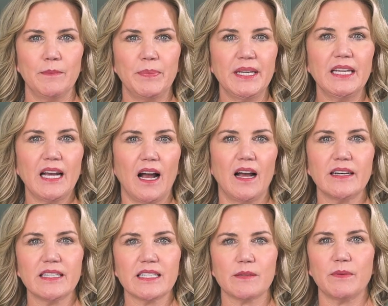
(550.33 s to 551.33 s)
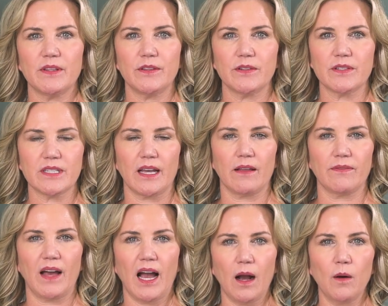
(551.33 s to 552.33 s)
Be honest with yourself.
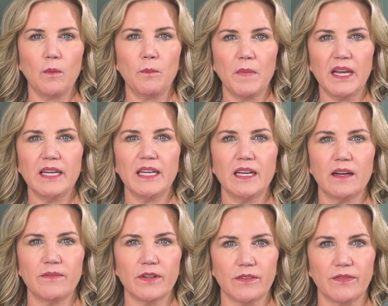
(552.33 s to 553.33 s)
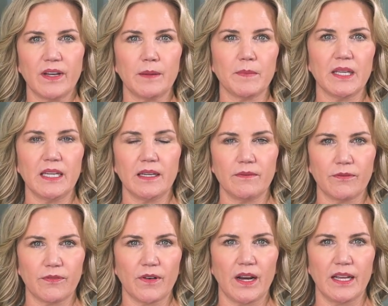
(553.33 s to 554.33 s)
How many of your family and
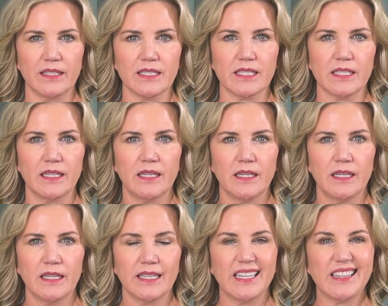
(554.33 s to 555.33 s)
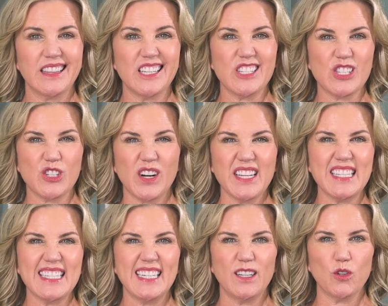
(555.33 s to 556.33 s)
friends get this
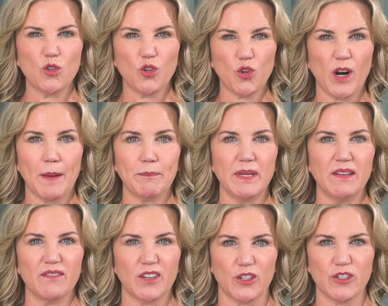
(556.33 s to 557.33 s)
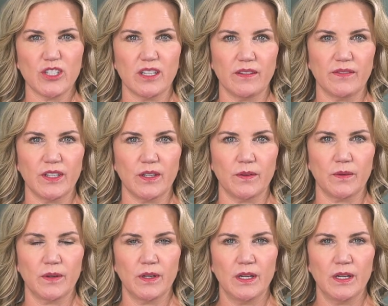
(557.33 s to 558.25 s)
stressed out, crappy version of you?